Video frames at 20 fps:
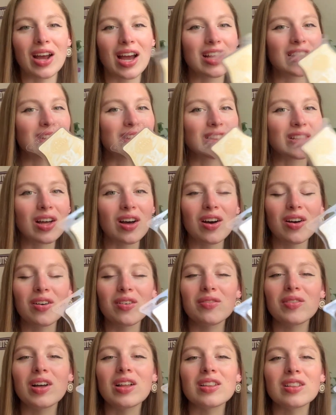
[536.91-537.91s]
I
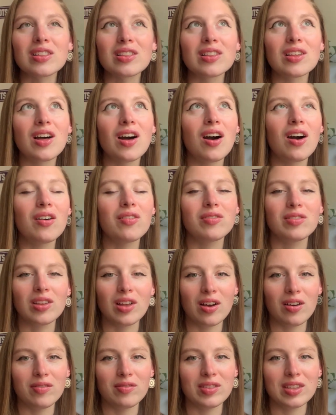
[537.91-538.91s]
love, love,
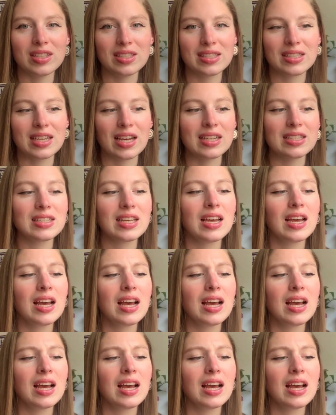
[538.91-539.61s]
love this scent.